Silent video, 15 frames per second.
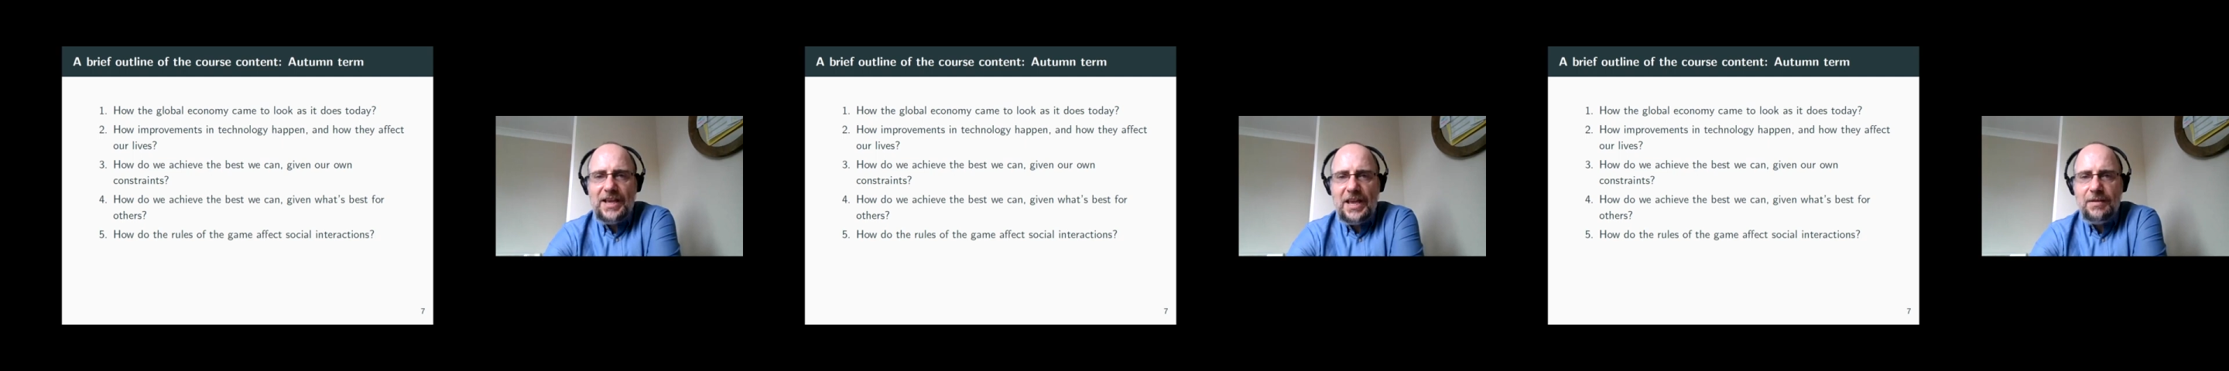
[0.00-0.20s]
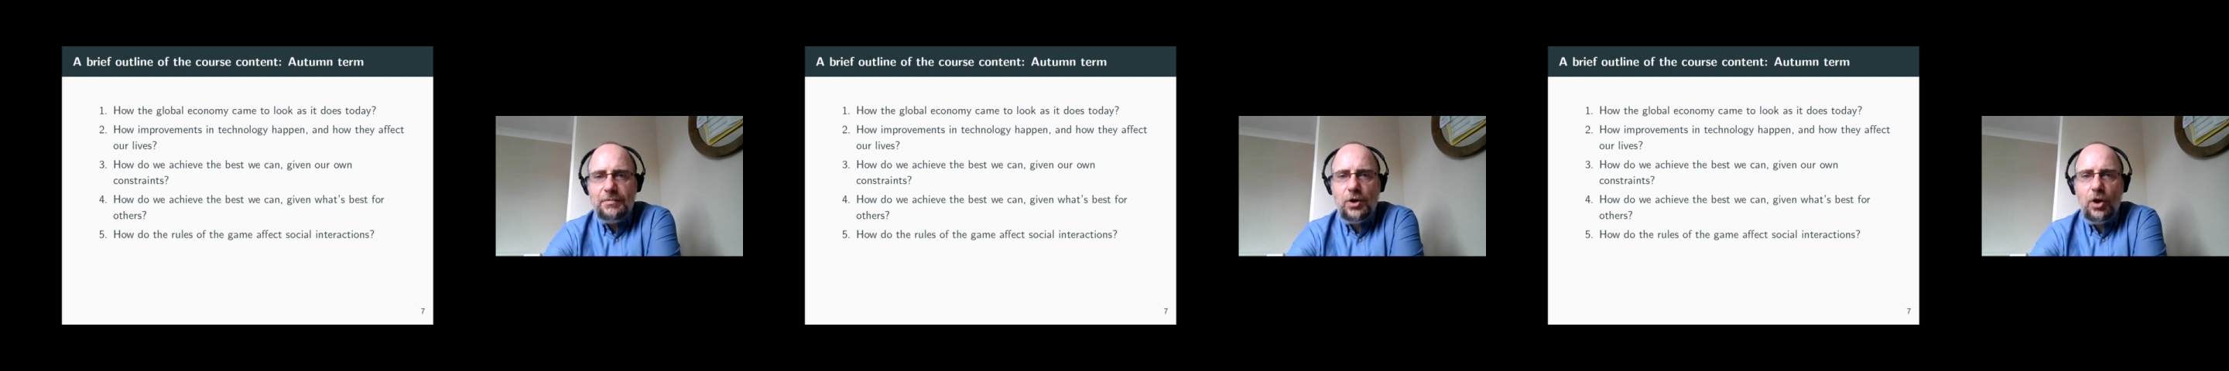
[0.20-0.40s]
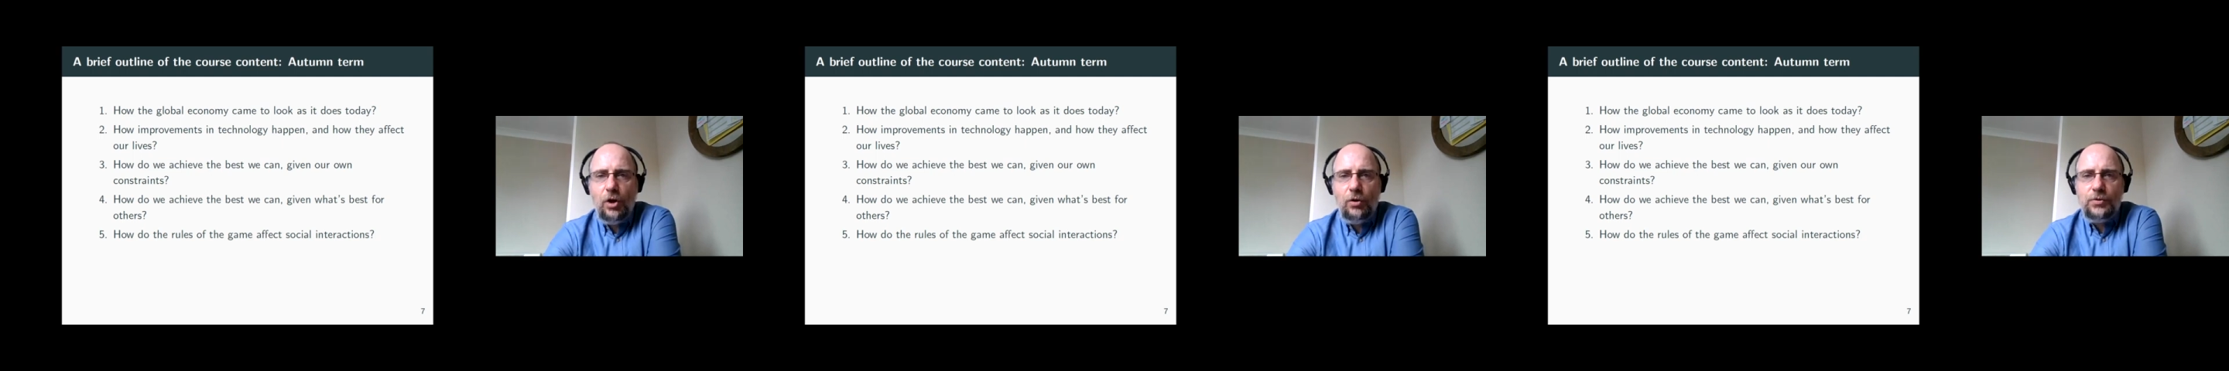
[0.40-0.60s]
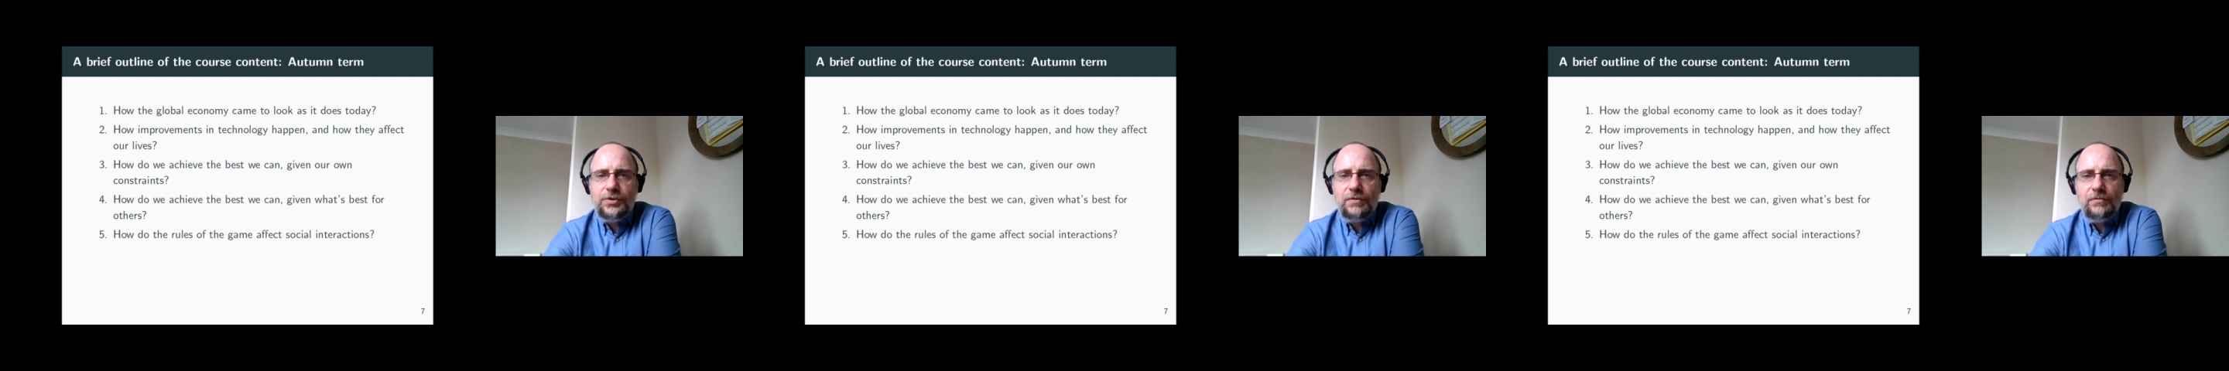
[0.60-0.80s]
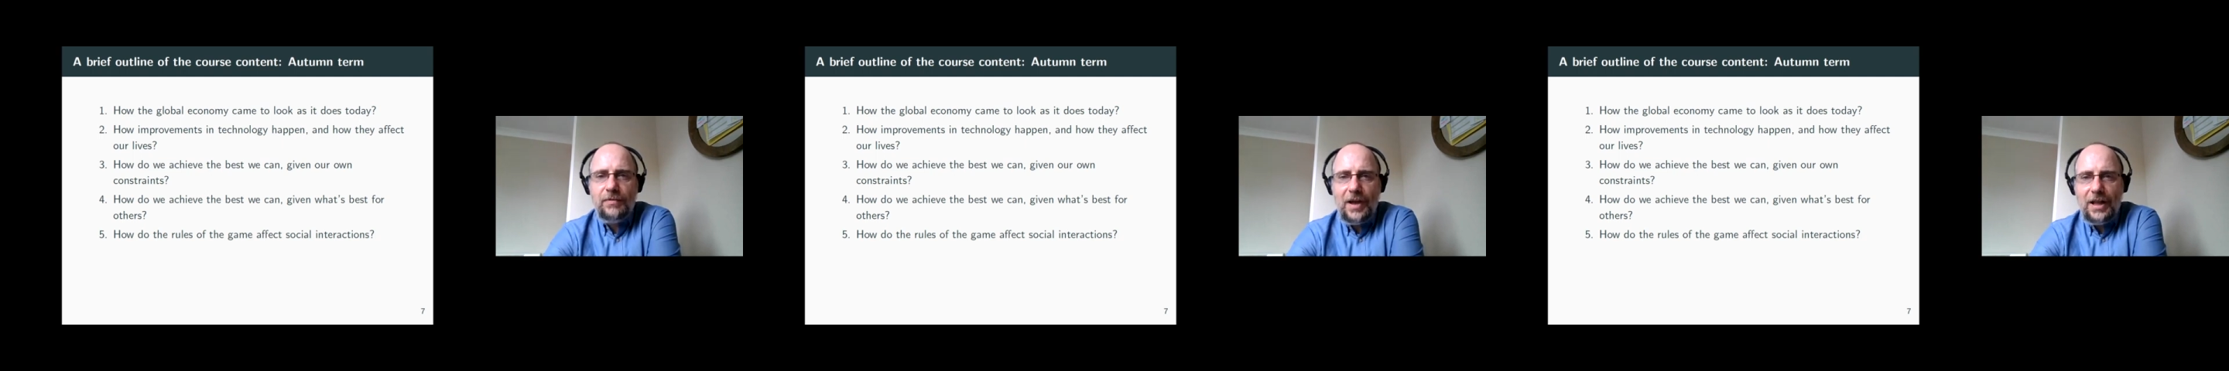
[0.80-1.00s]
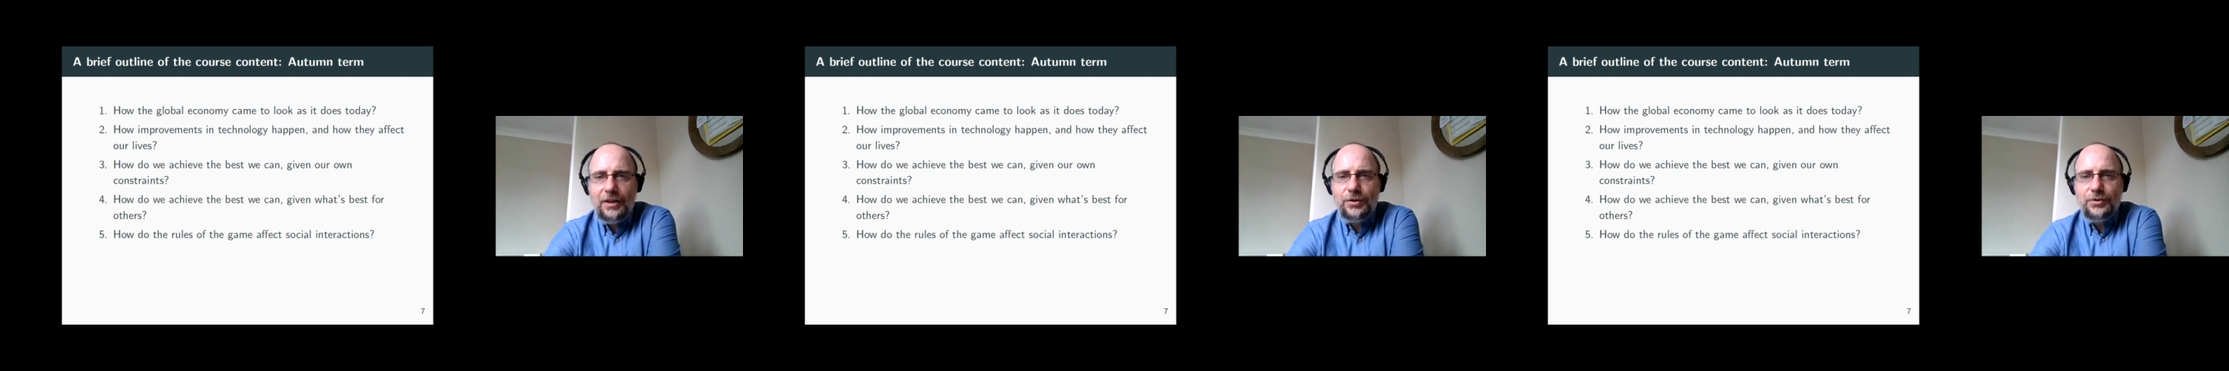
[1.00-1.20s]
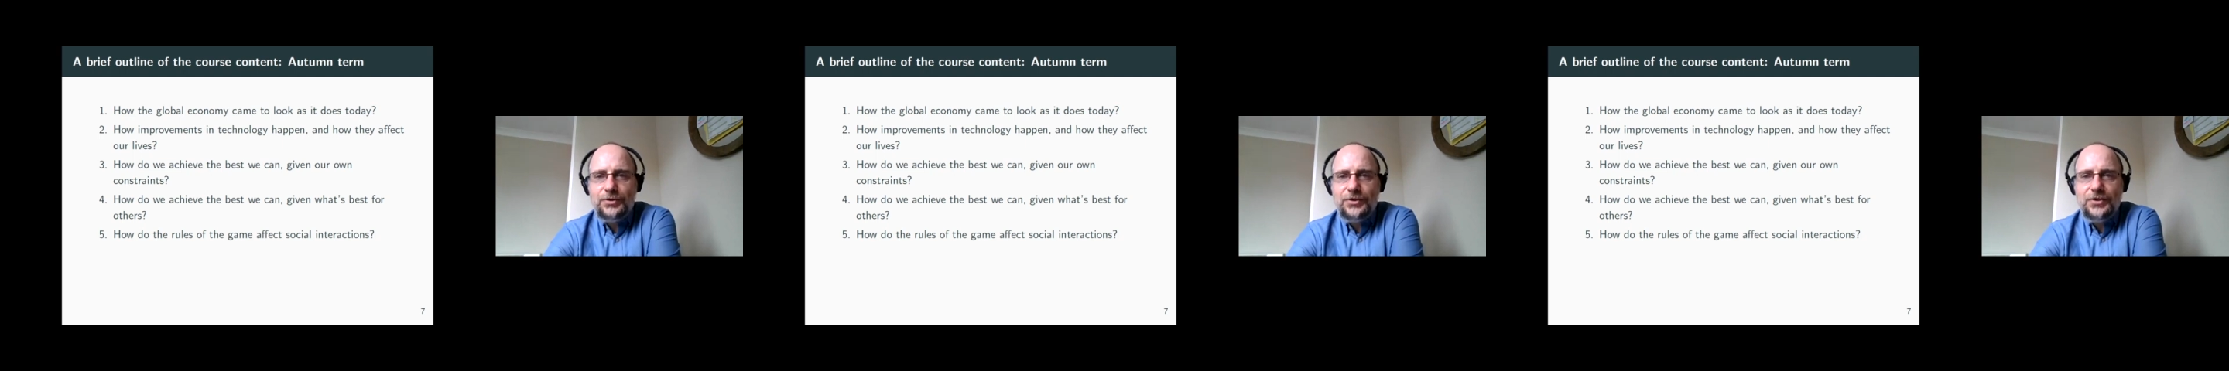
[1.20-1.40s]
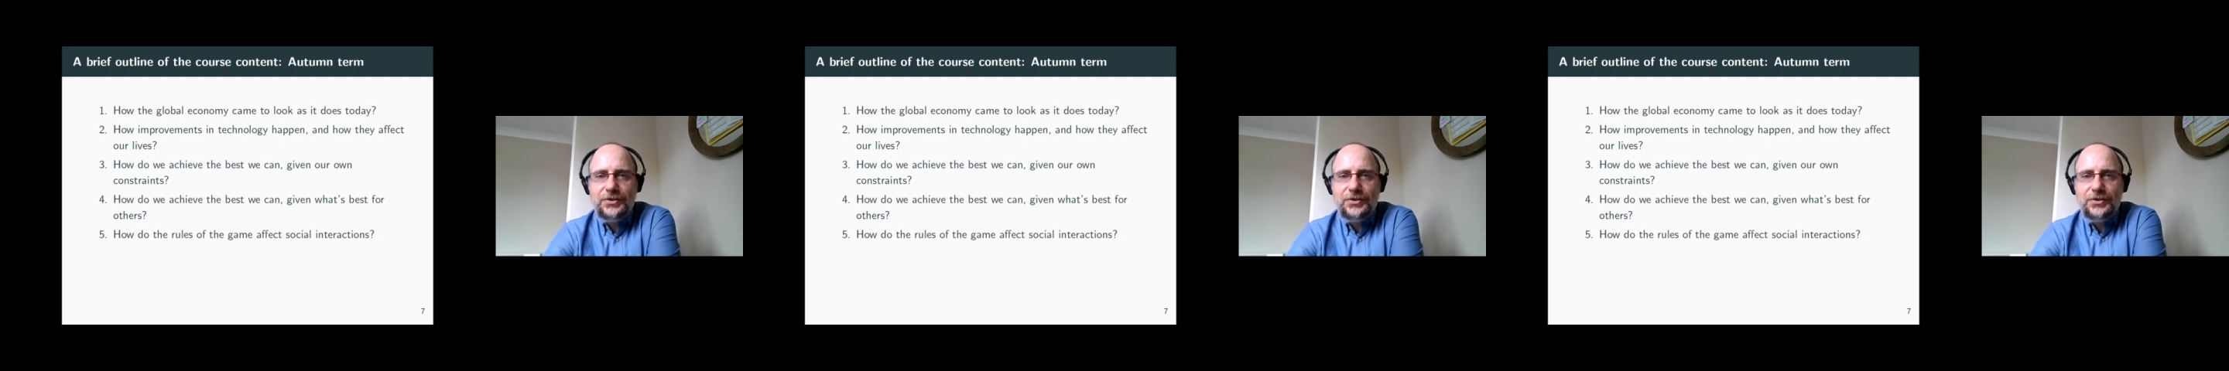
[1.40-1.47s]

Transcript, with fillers: same goals and value